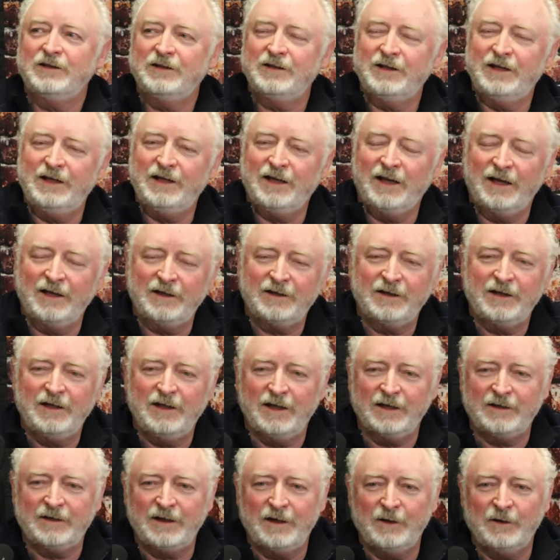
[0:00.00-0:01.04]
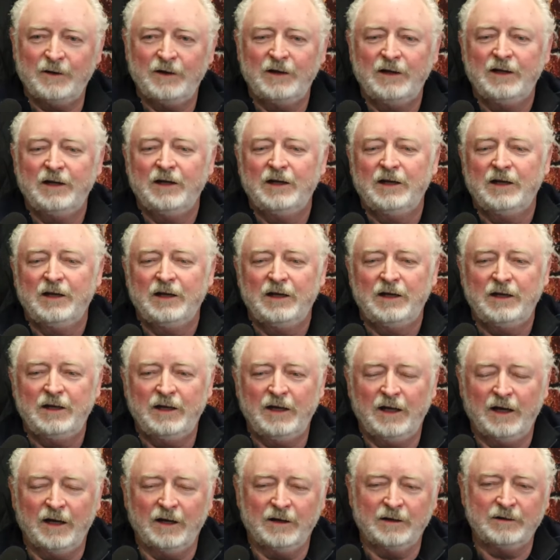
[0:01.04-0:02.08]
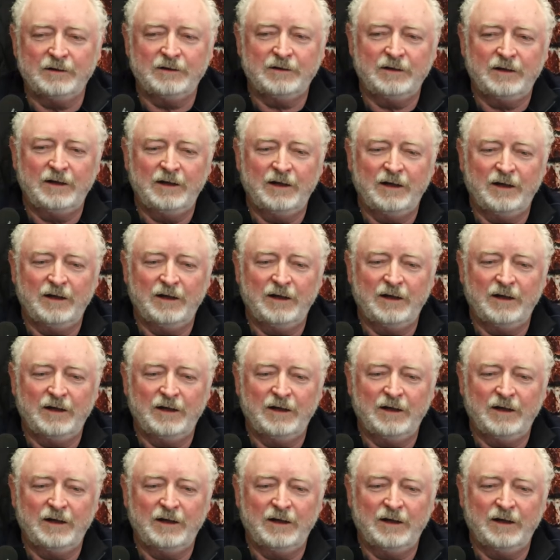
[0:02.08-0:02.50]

He liked, he more liked than that. that. Yeah.